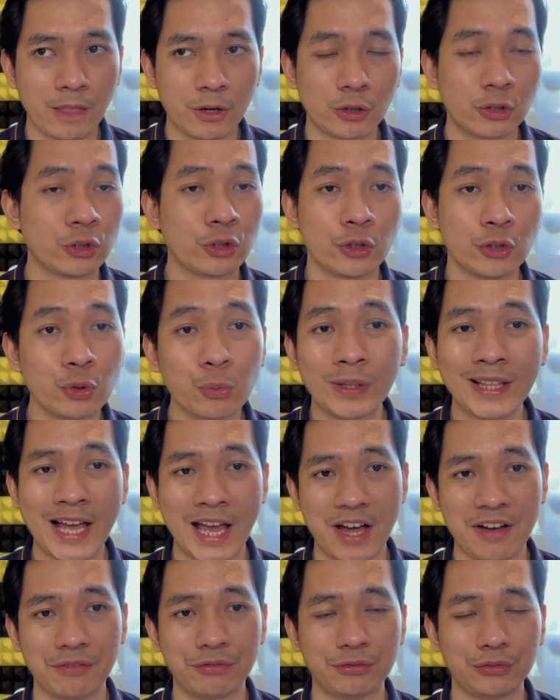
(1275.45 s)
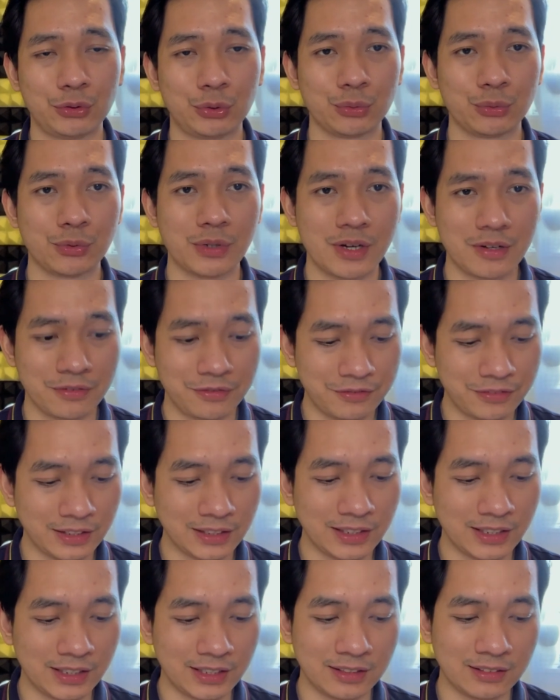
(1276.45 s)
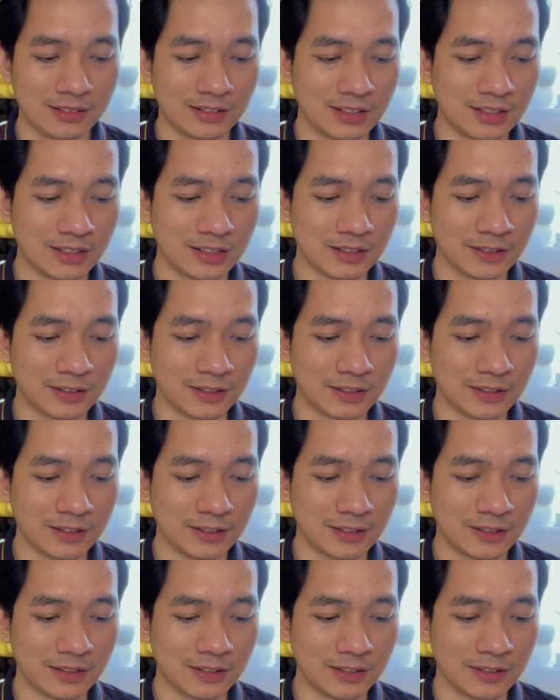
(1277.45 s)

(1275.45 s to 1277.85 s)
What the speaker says: or you will have to fill in